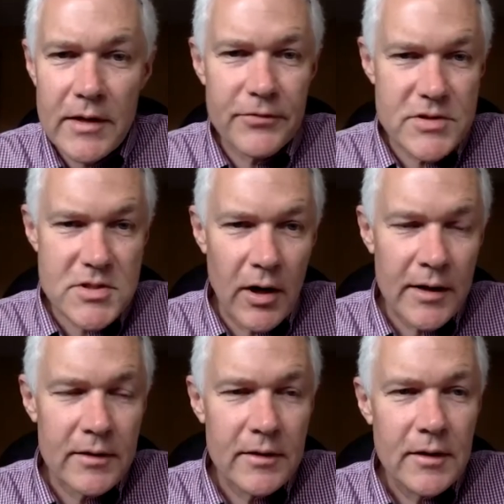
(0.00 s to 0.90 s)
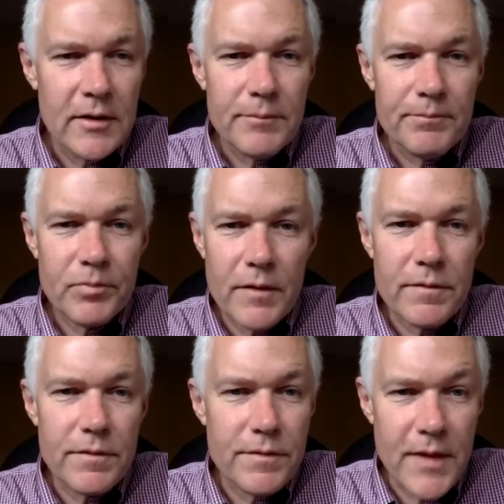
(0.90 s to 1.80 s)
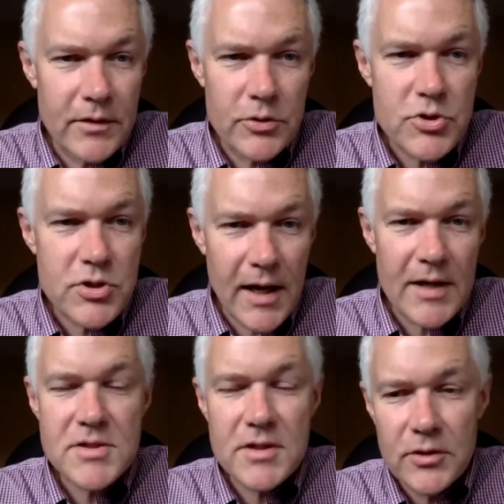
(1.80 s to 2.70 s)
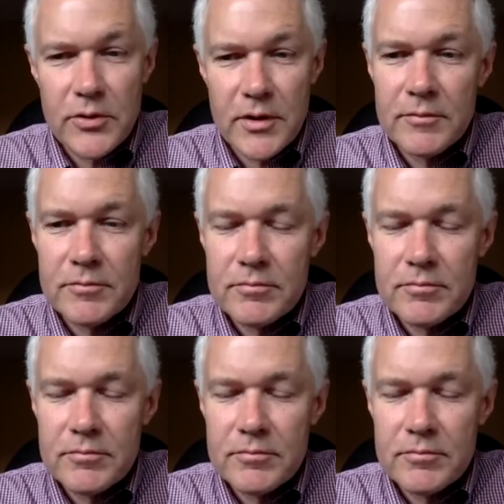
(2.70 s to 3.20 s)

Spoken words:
If it's not, then you should ask and you can,